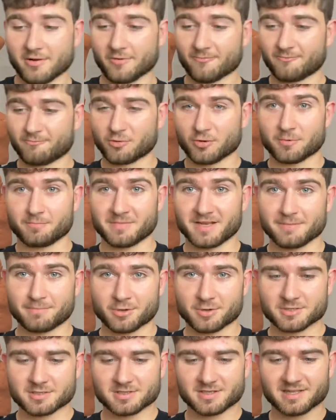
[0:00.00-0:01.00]
for me
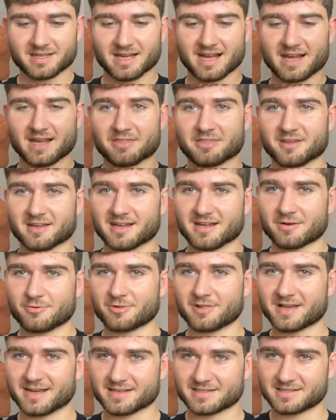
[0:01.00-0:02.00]
personally, I think I would
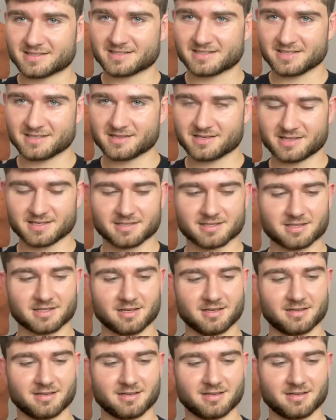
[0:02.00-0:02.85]
like to see this